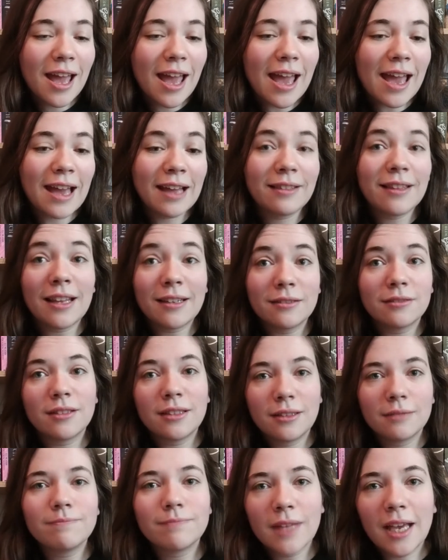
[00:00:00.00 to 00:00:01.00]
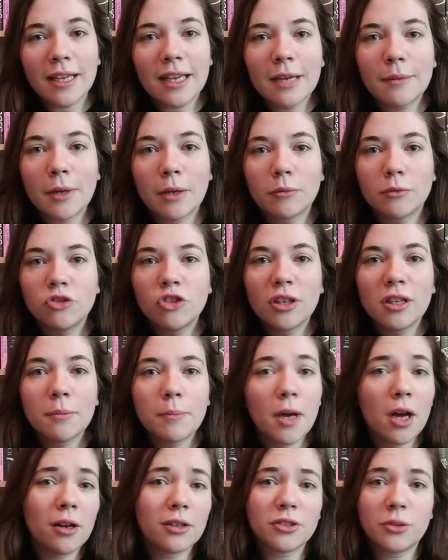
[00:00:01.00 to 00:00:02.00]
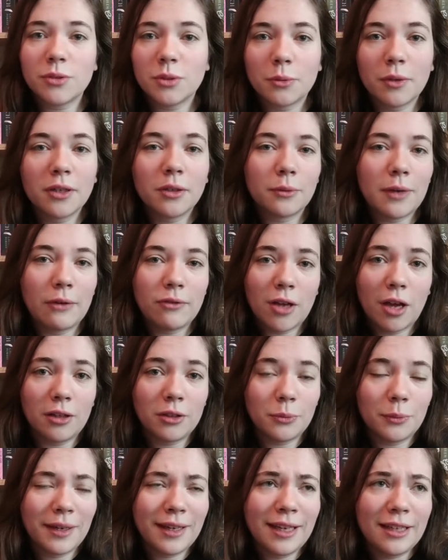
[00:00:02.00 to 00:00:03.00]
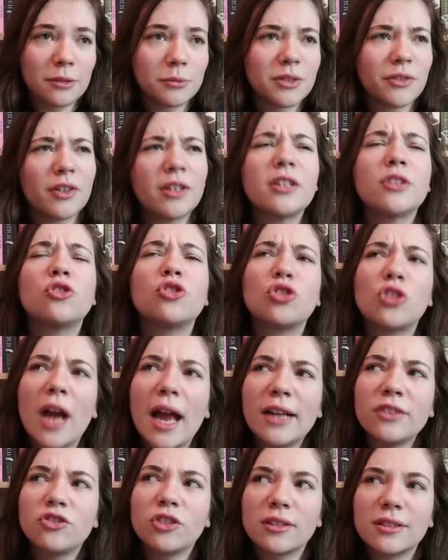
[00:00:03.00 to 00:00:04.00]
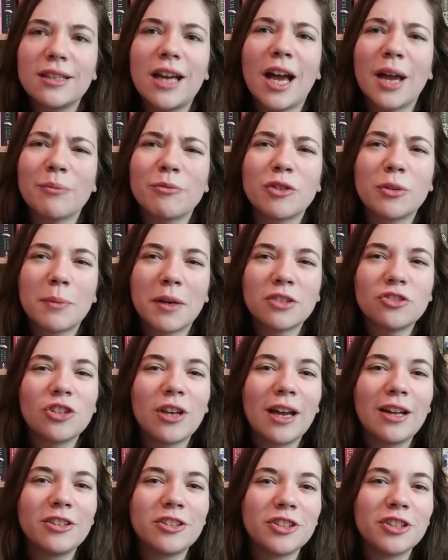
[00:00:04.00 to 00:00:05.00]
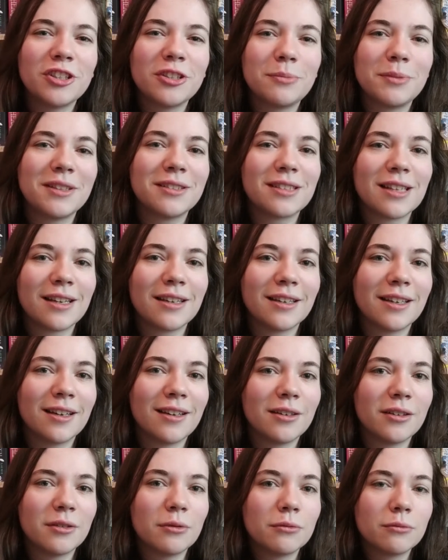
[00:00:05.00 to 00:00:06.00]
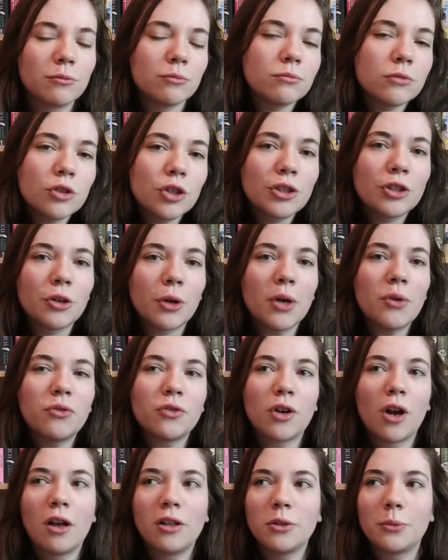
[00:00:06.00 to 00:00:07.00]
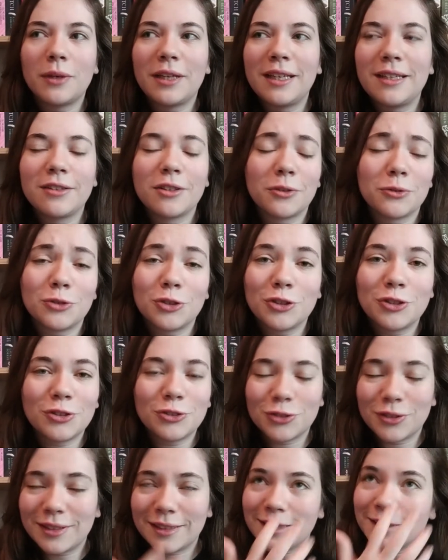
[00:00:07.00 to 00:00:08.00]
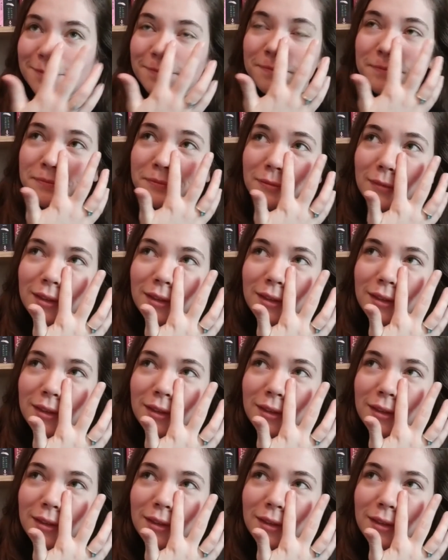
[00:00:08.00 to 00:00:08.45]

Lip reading: And then I came down with chickenpox. It was right around Halloween. It was a very tragic time for my childhood because I couldn't go out for Halloween and go trick-or-treating.